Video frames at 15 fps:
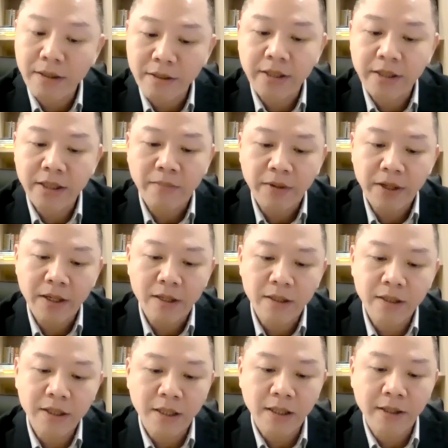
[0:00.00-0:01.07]
is the
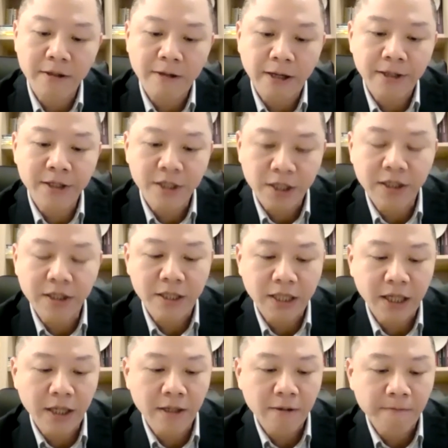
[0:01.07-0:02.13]
biggest
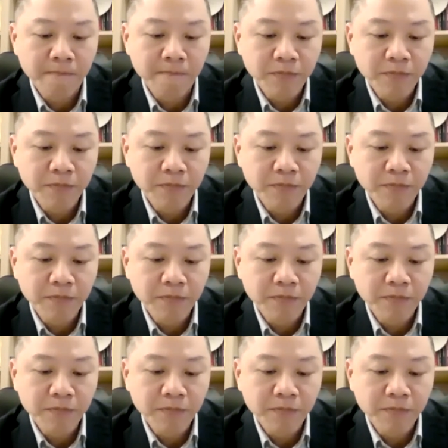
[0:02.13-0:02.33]
uncertainty